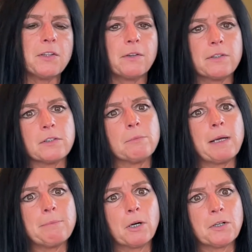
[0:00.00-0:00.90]
There is no
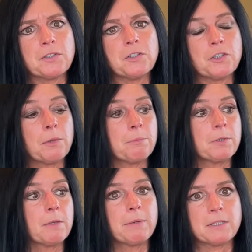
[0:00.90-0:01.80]
bipartisanship,
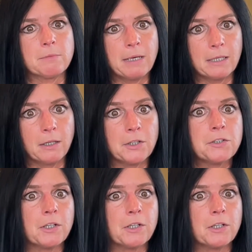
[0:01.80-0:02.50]
to the best of my knowledge,